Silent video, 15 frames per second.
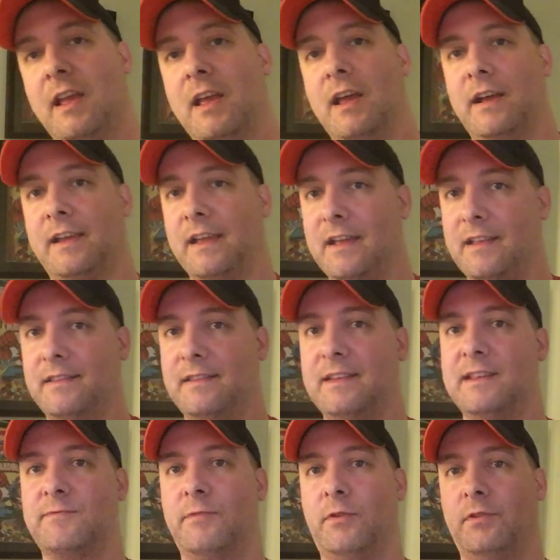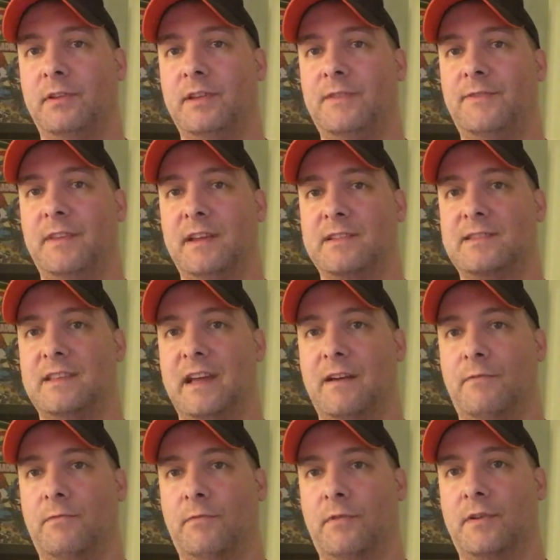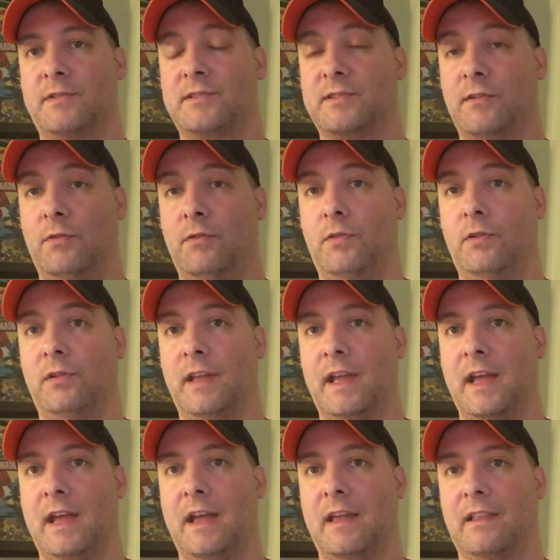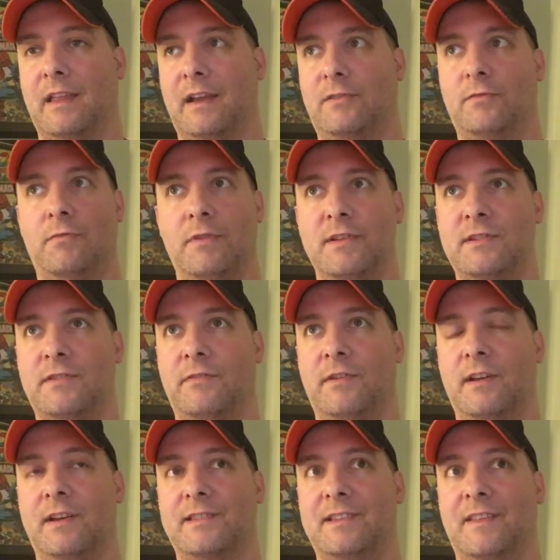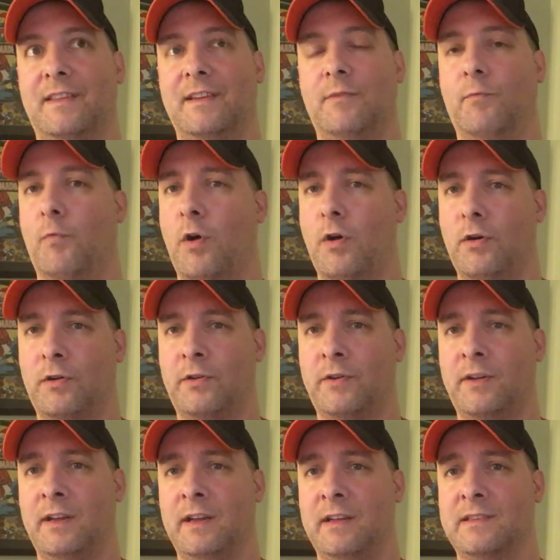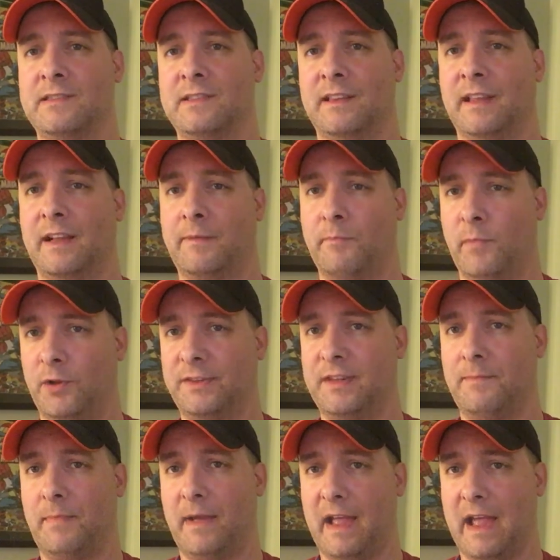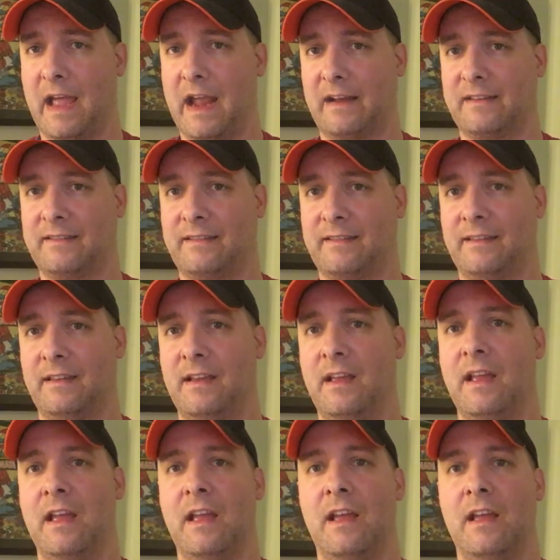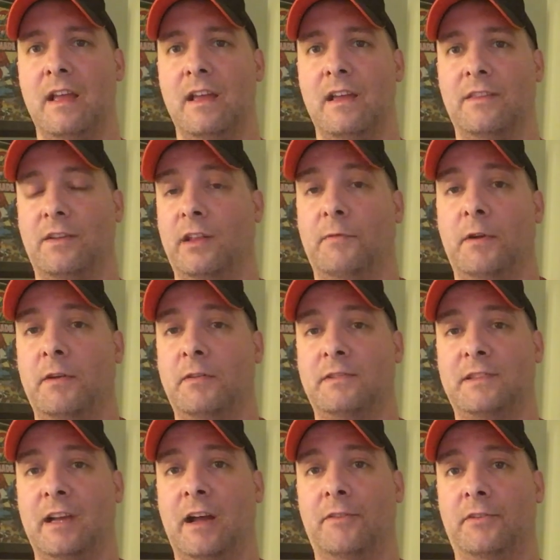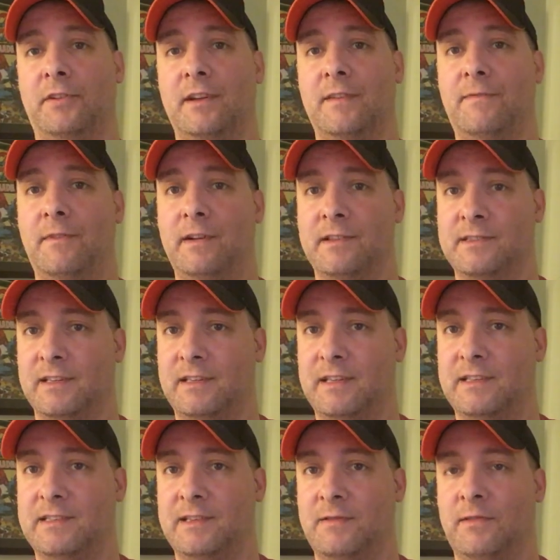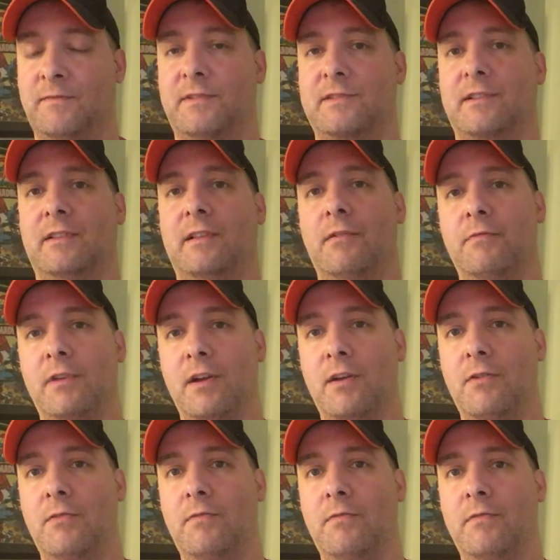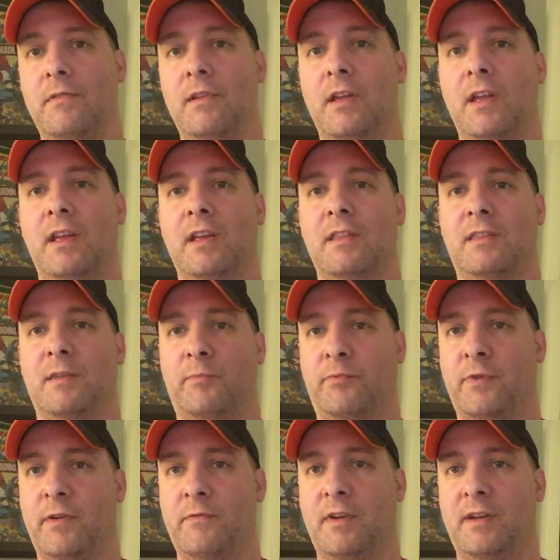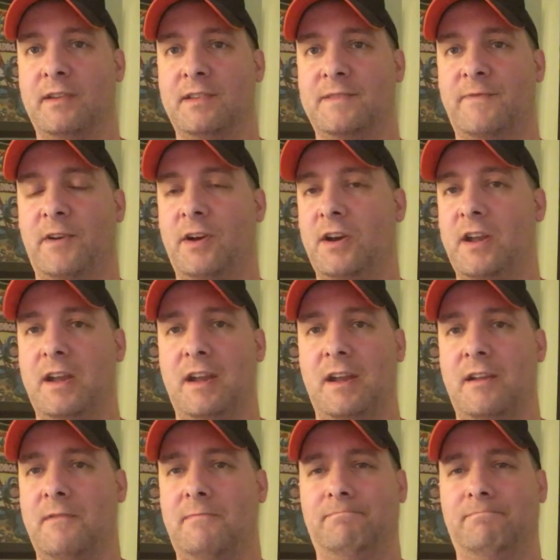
Again, these were only things that were sold at like Toys R Us, I think Walgreens, and like multi-packs. The only way you can tell they're different is the DC Universe logo. The print run is very